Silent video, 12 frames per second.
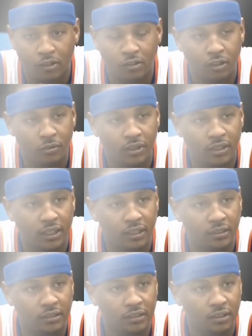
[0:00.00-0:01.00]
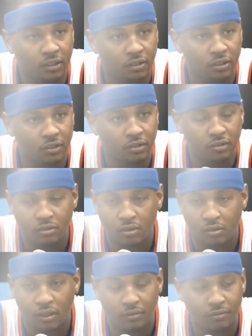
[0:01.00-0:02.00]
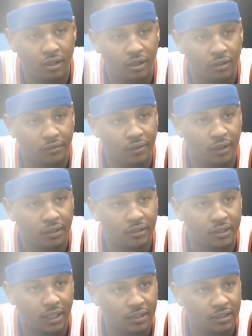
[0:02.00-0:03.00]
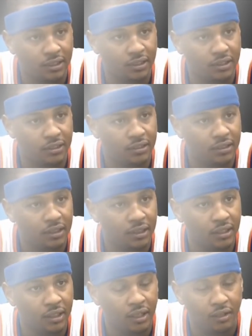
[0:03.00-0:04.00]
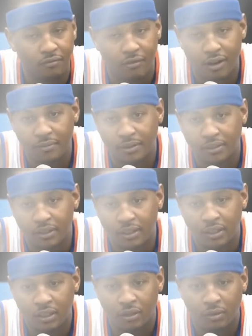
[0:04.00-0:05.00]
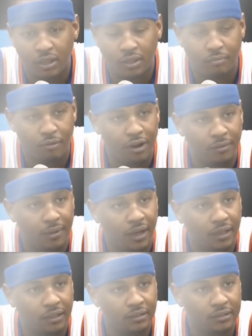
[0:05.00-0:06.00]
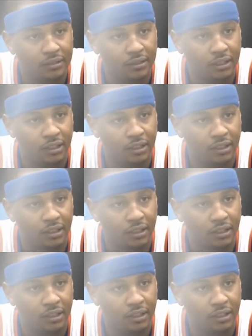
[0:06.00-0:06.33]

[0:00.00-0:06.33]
You know, although we did, you know, get rid of Tyson and Raymond, we did bring back,